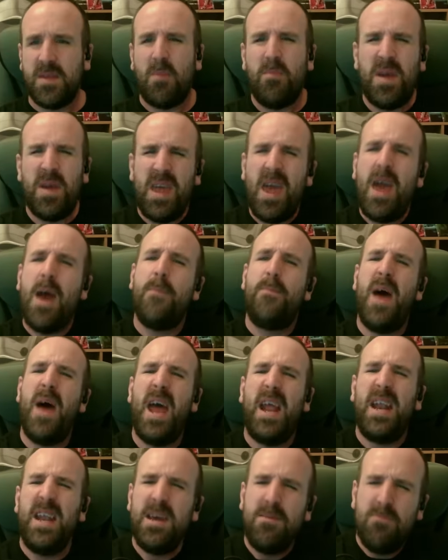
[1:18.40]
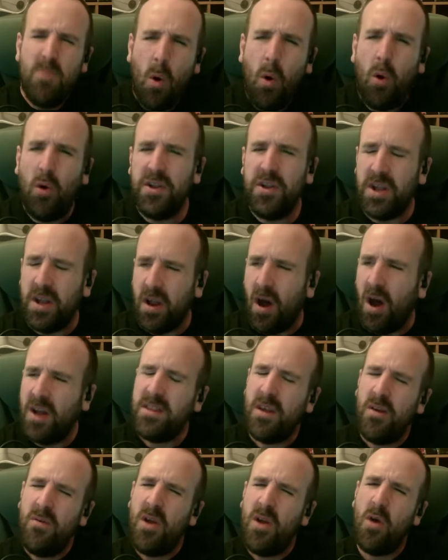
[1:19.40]
But yeah, Penny Mordaunt. I
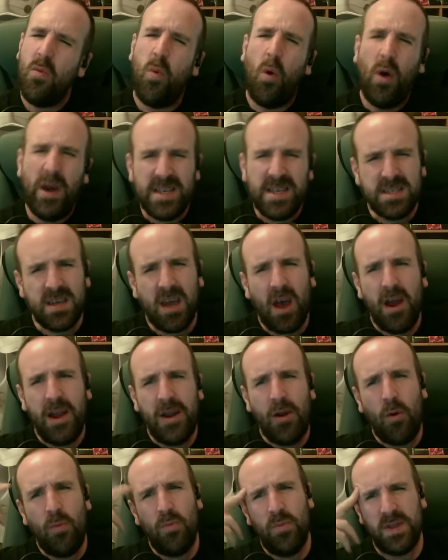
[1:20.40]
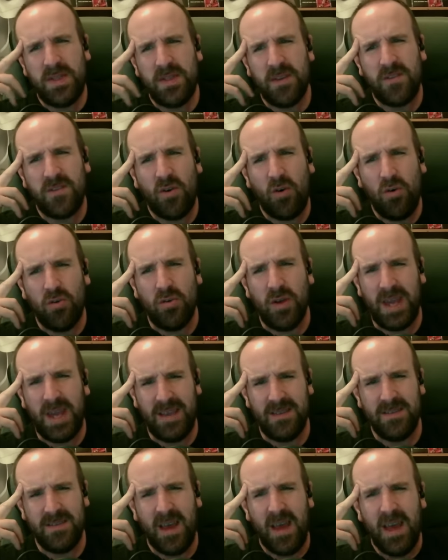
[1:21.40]
don't know what is going on with the
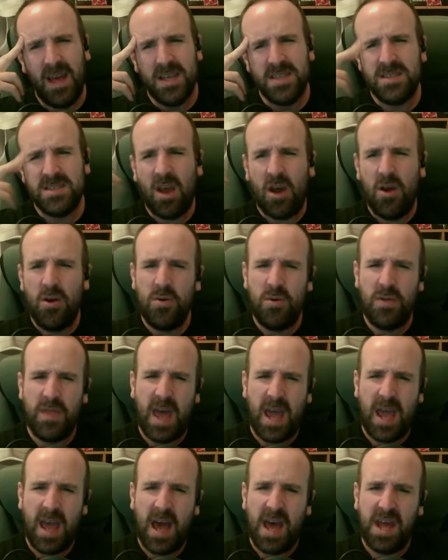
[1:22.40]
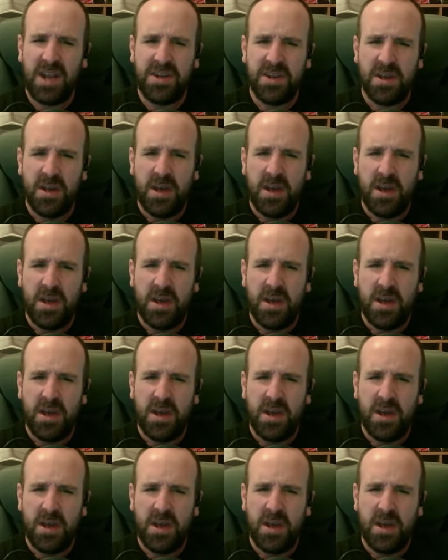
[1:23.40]
Tories. So they had